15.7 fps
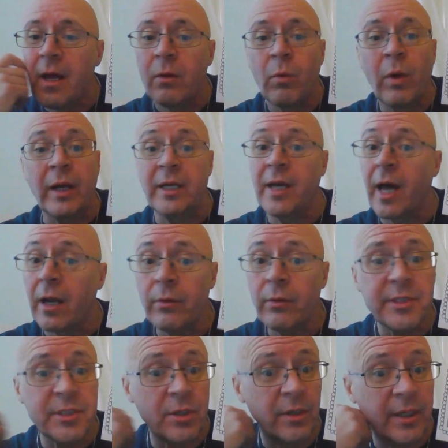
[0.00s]
What color
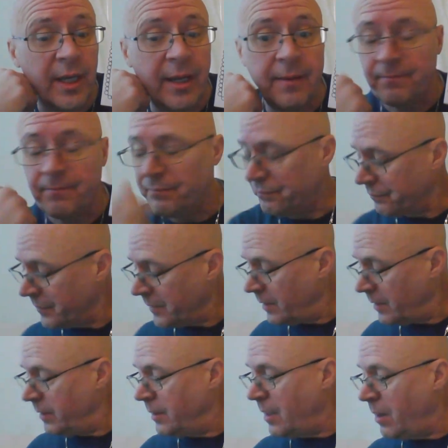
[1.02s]
is Cookie?
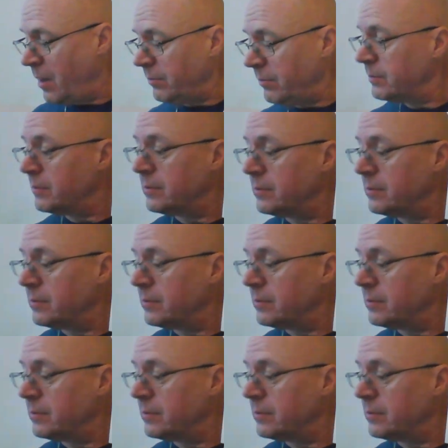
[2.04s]
You know?